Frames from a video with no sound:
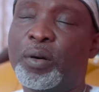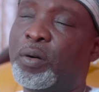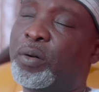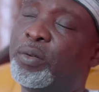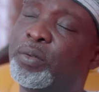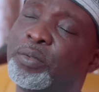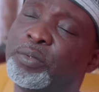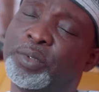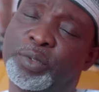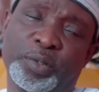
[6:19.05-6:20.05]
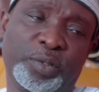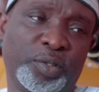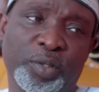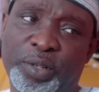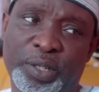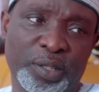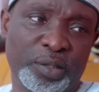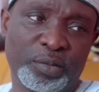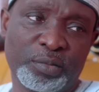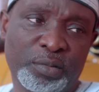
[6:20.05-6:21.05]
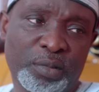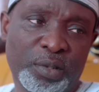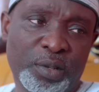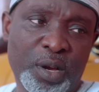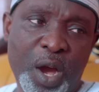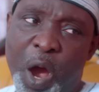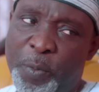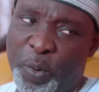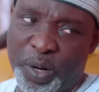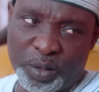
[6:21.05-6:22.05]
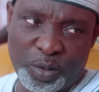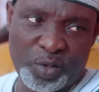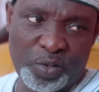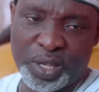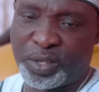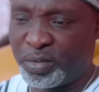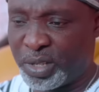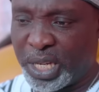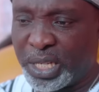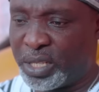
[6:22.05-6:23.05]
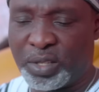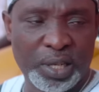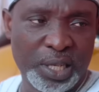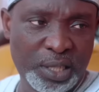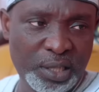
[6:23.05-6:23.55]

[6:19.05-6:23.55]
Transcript: Oh, so sorry. I hope you were not too stressed to get it sorted.